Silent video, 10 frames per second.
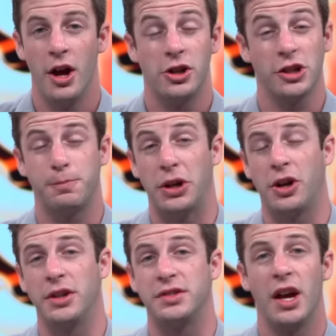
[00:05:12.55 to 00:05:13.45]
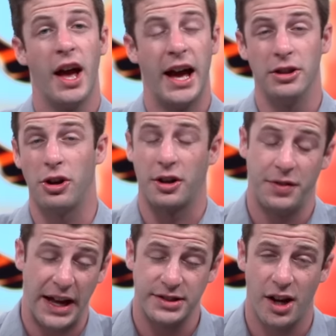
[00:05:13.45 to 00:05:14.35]
Just because, and look,
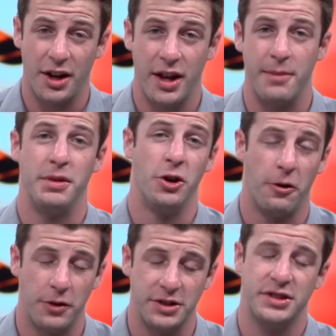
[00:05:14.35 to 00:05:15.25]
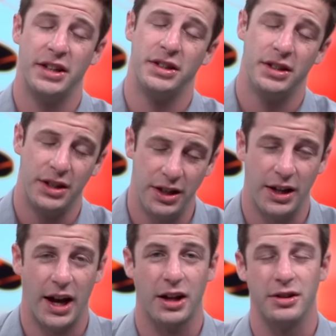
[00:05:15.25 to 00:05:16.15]
that's on him. He overextended, he
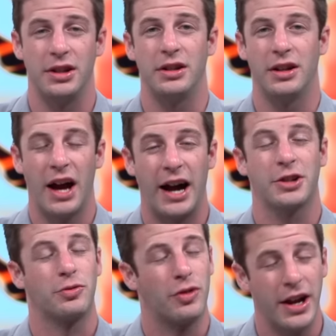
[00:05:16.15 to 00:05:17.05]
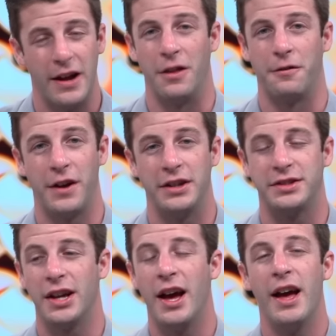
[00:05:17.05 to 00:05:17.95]
got clean, cocked right in the
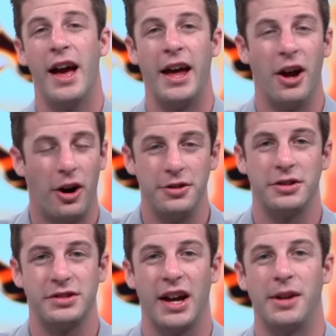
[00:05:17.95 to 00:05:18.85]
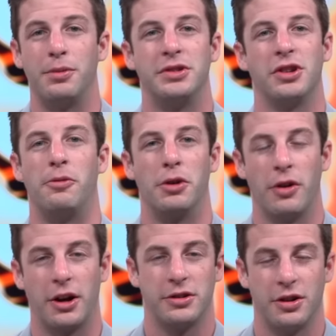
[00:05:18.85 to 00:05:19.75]
face, and understandably so,
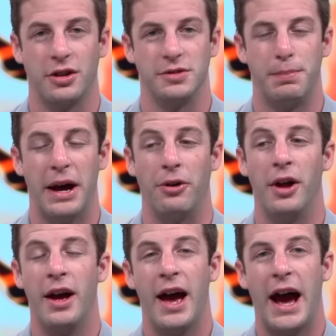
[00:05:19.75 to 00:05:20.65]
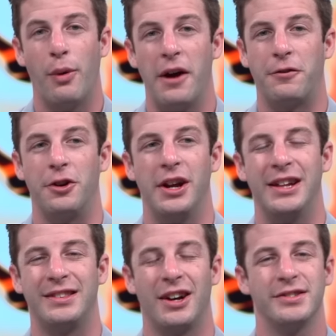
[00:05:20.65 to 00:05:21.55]
McGregor took his belt. However,
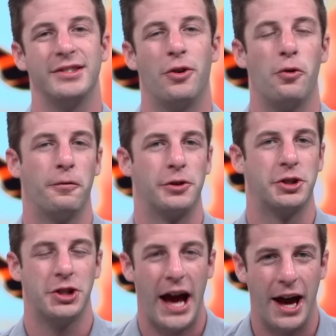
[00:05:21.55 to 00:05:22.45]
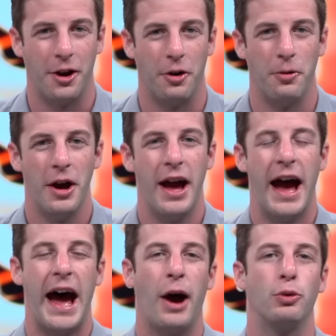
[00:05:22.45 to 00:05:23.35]
it doesn't overshadow
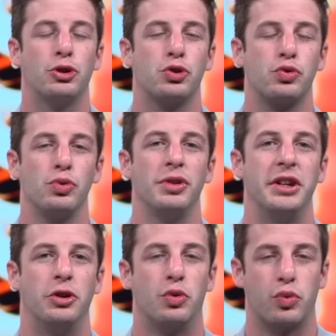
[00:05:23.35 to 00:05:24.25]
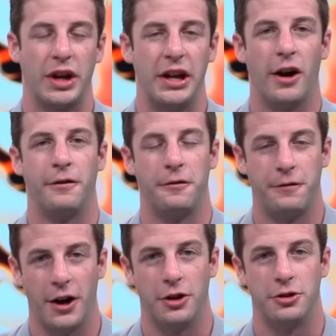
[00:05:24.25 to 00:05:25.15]
how truly great of a
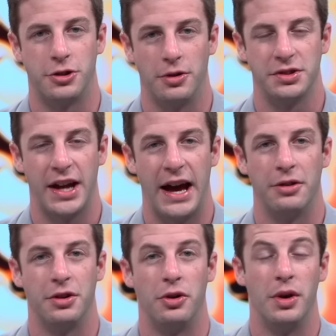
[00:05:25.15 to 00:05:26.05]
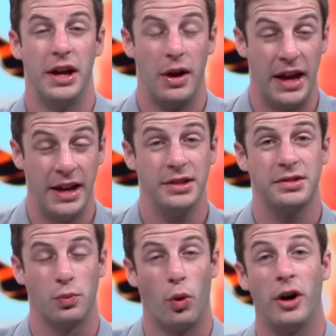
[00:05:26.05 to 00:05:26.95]
fighter Jose Aldo
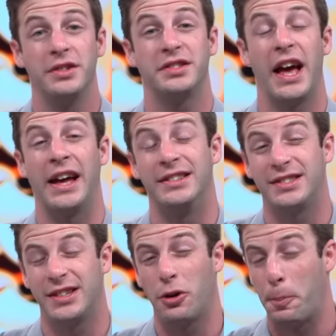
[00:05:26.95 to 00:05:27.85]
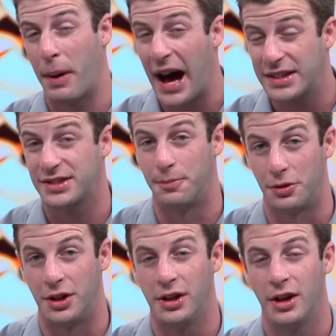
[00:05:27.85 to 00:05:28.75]
is, was, and still
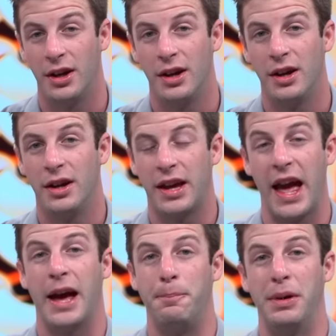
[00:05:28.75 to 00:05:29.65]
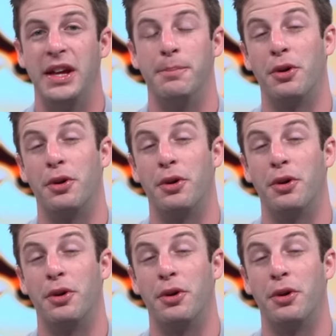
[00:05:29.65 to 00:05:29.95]
possibly can be.